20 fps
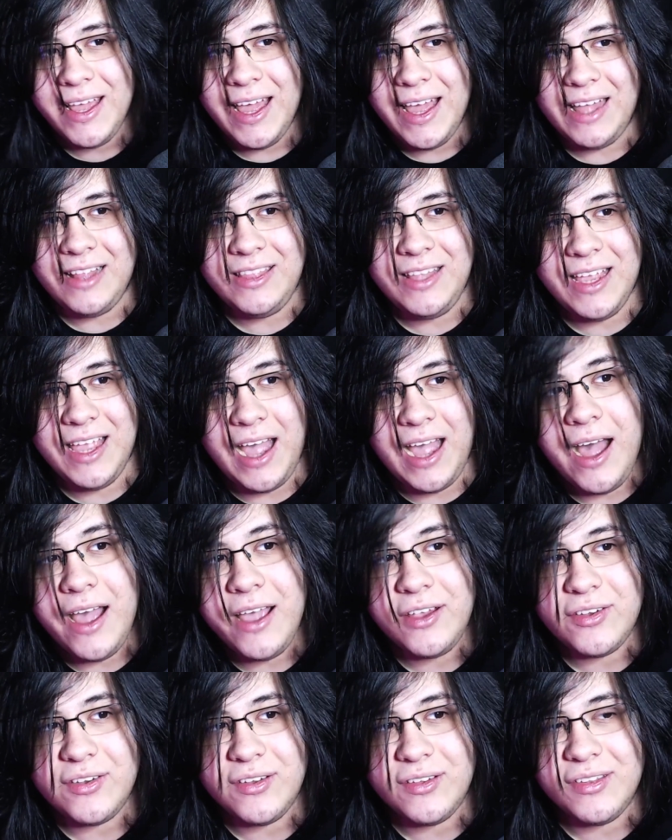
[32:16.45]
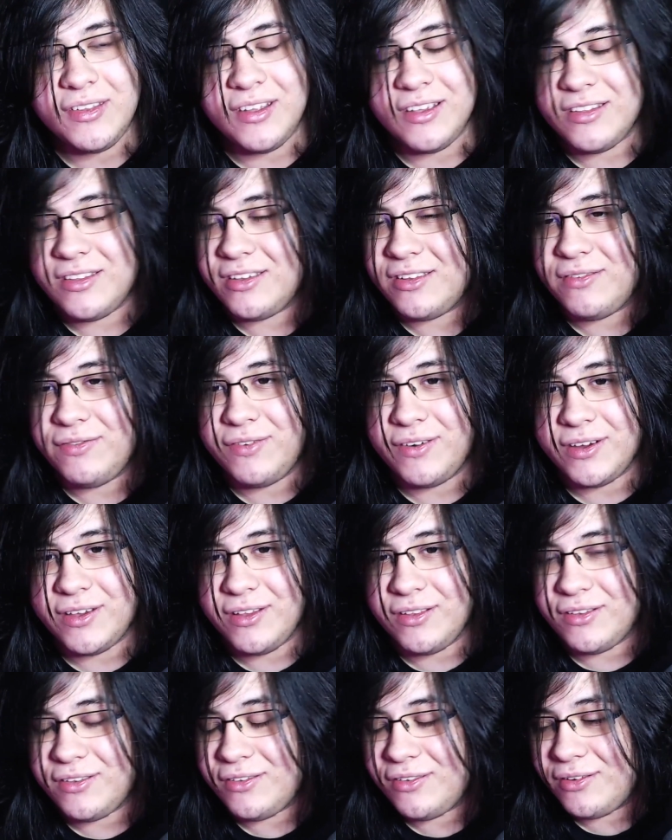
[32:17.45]
and the guy is just like that's
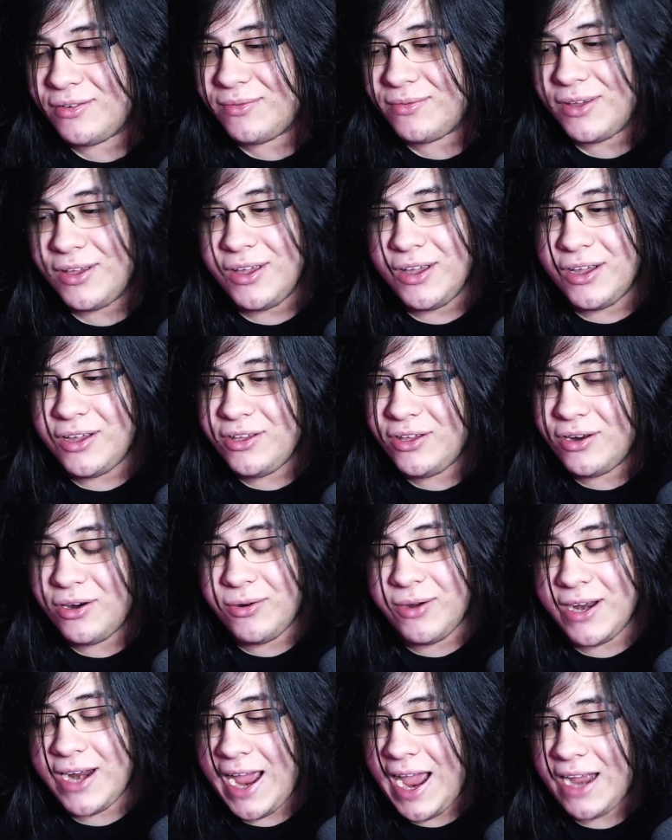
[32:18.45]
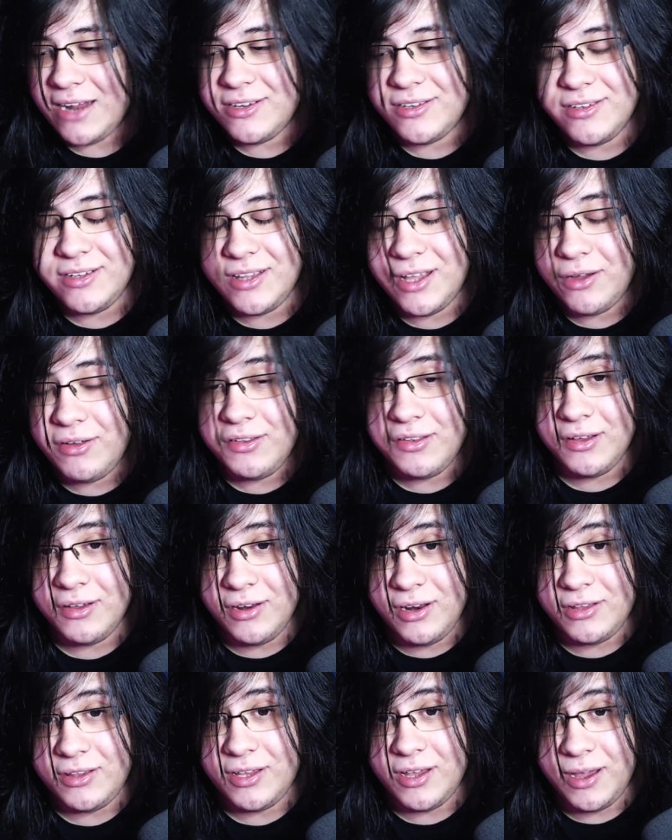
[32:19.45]
fucking stupid you know what actually that was a good
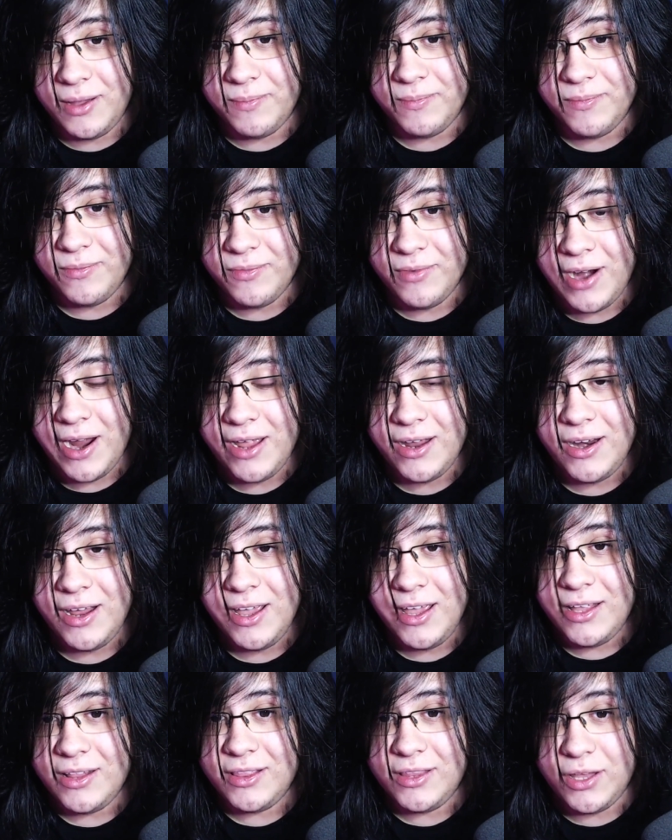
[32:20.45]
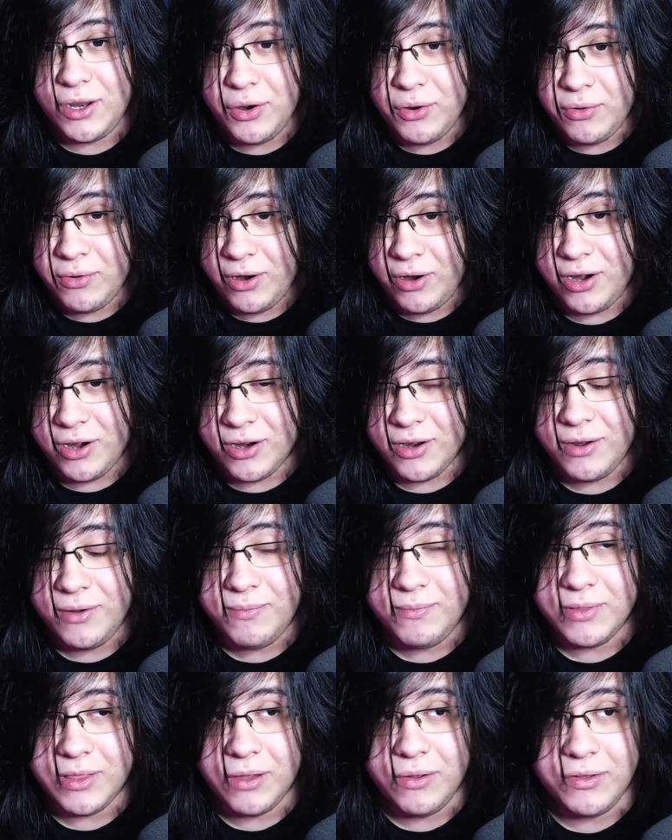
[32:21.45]
attempt right didn't work
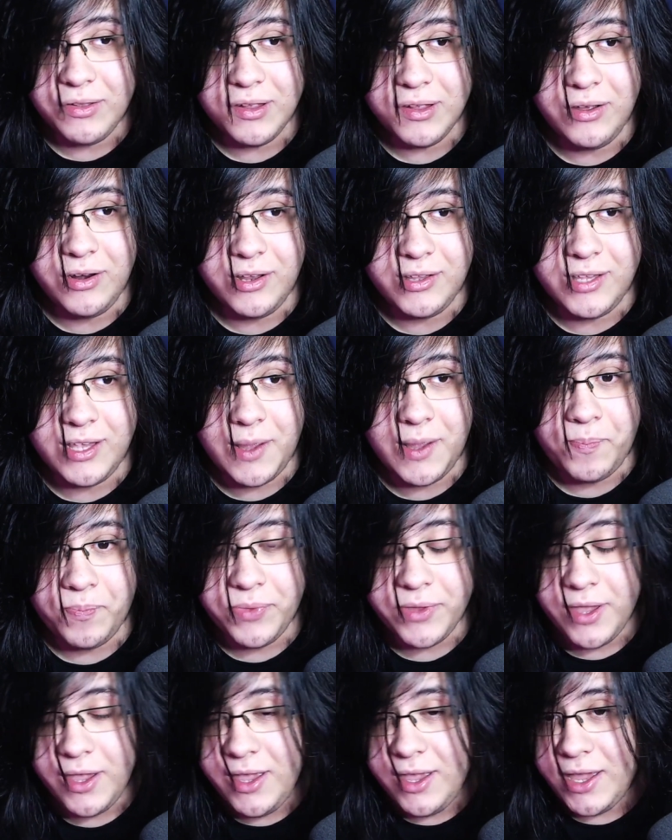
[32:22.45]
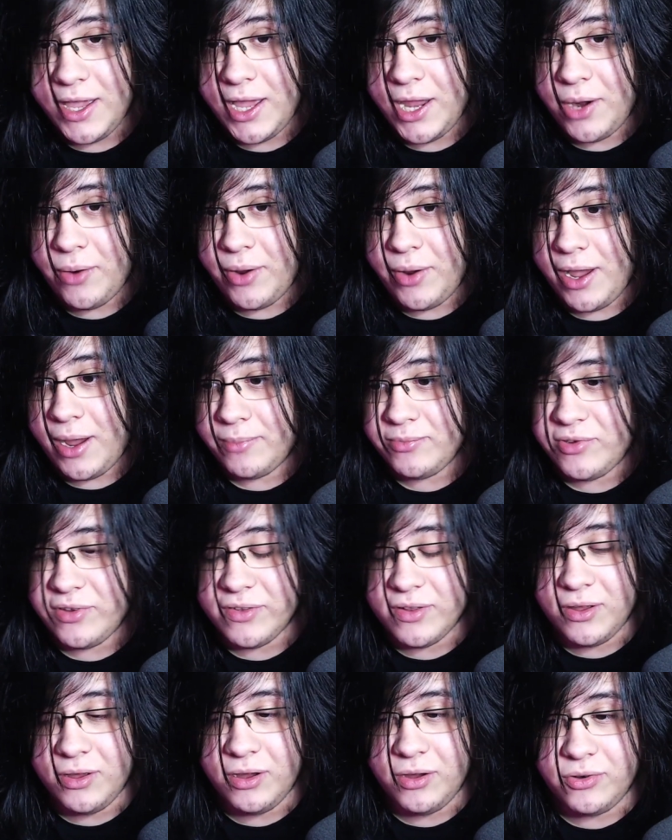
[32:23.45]
but that was a good attempt anyway i'm just
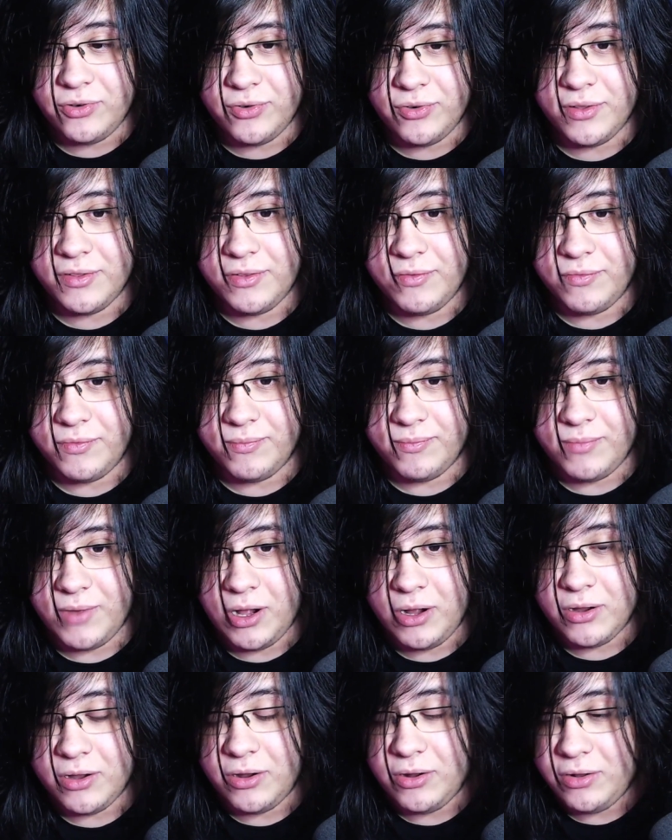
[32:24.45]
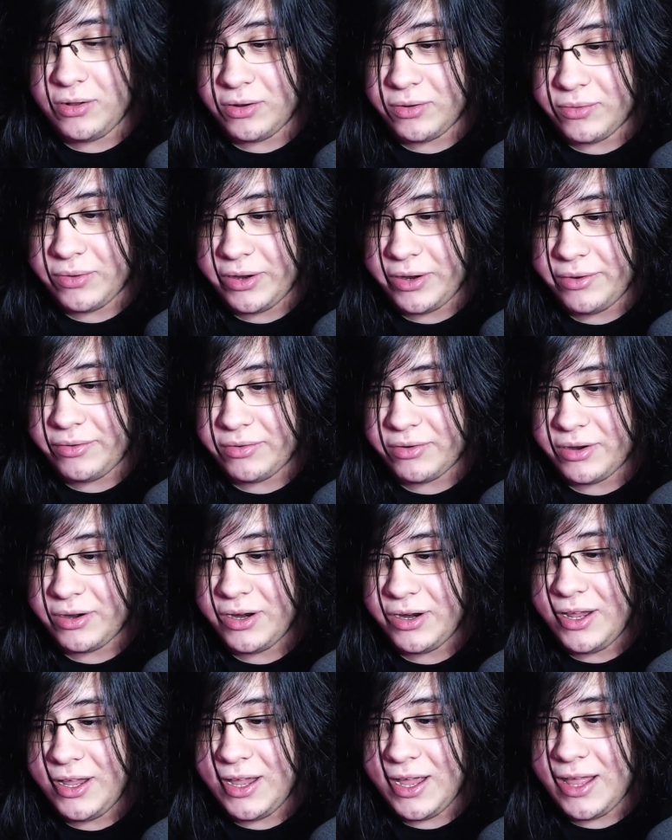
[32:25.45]
gonna go drink some alcohol or whatever
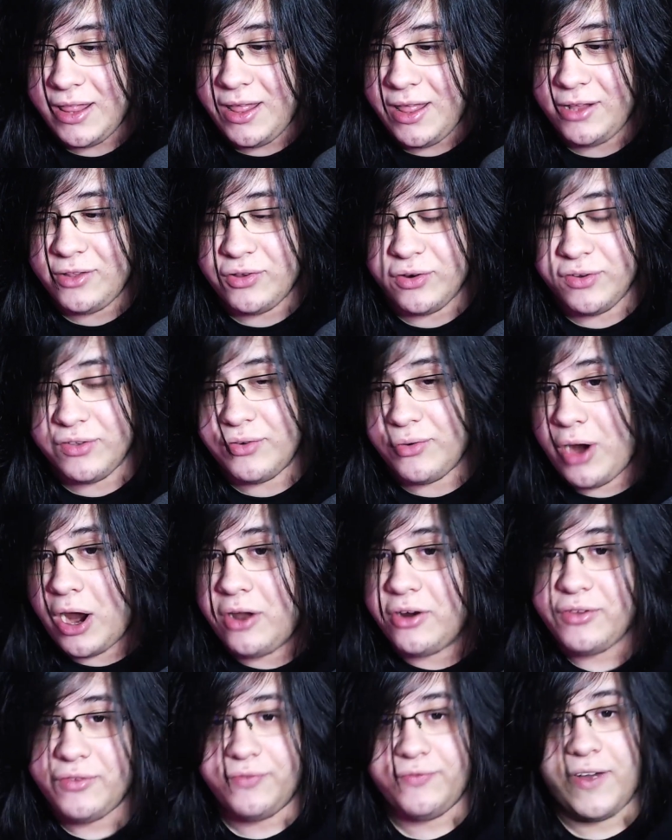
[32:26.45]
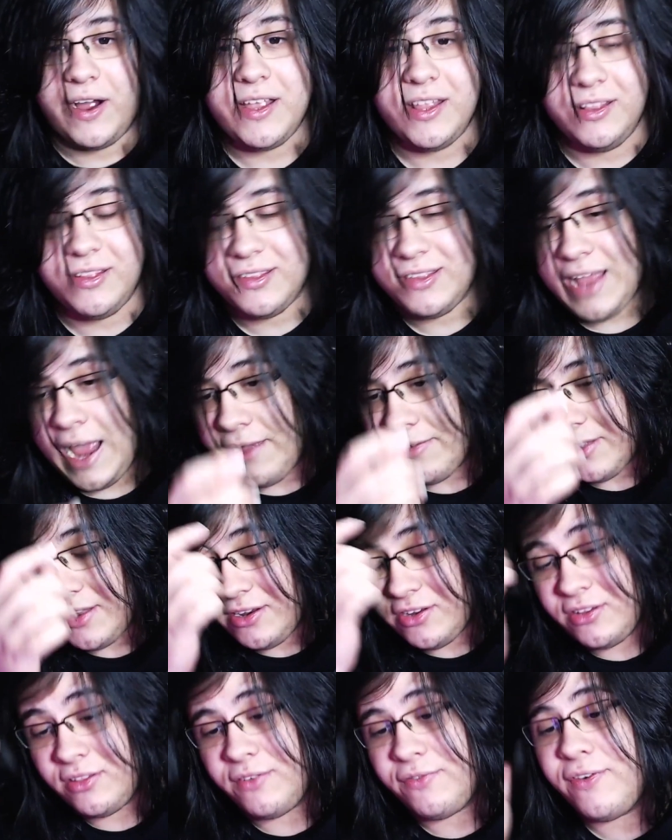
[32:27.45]
and then he turns around and fucking stabs
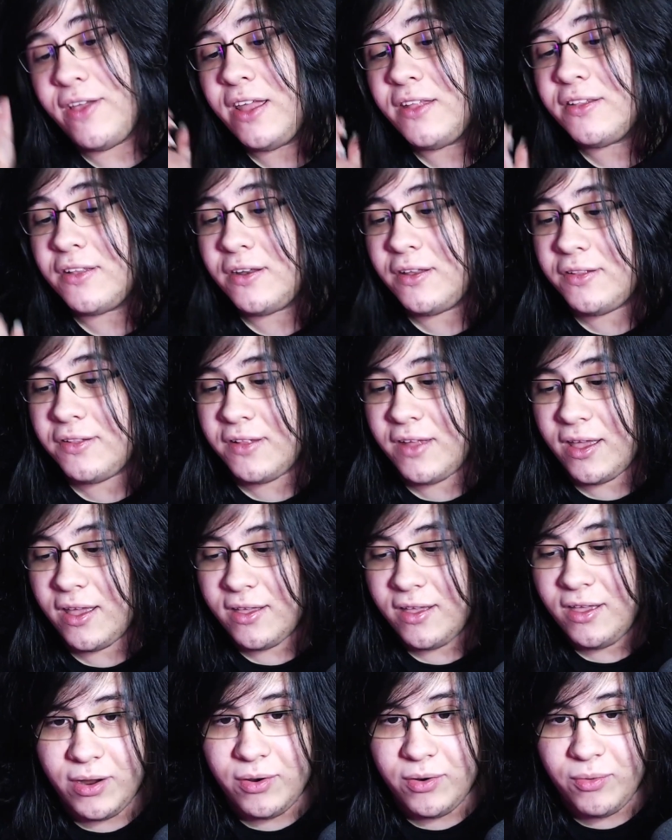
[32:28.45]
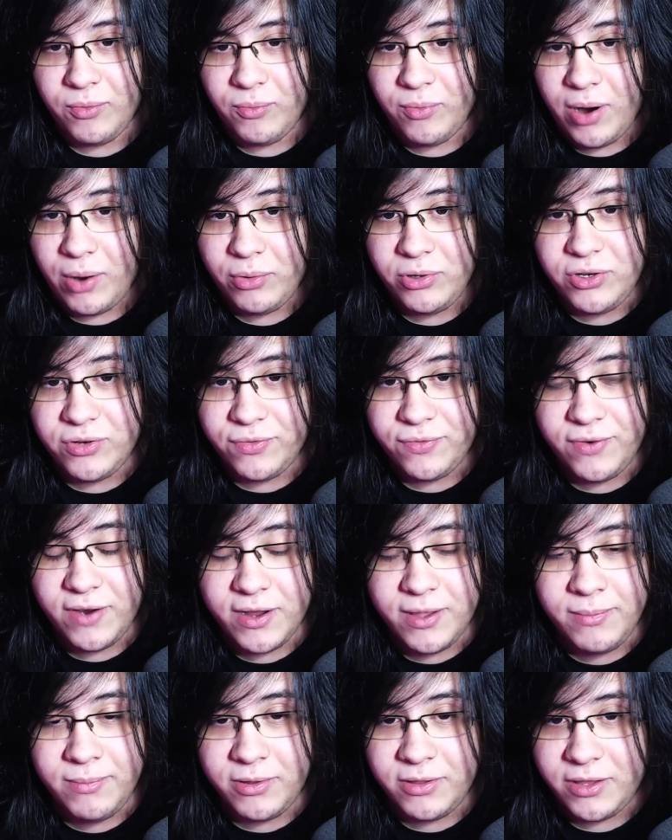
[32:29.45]
Denji in the face, and it's like, why would you
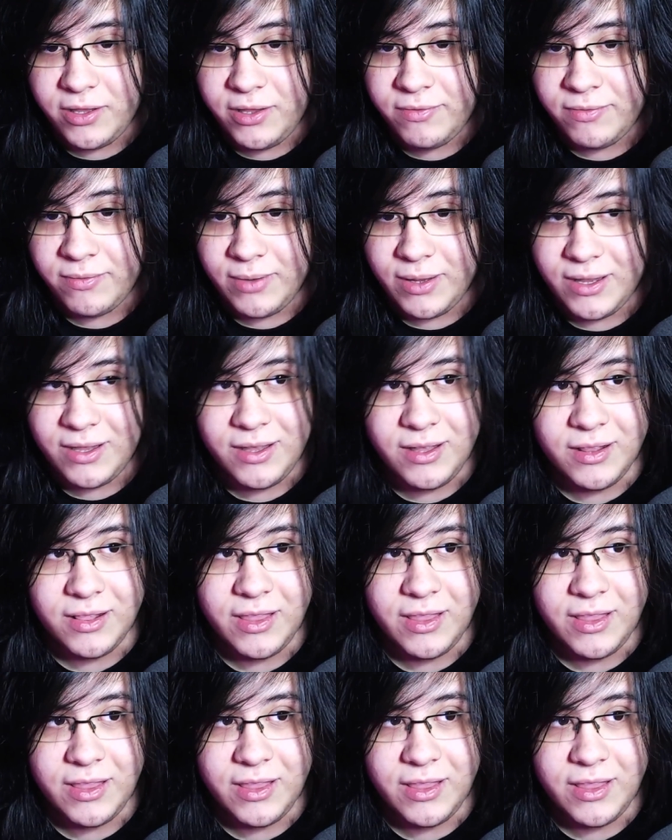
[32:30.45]
fucking believe me?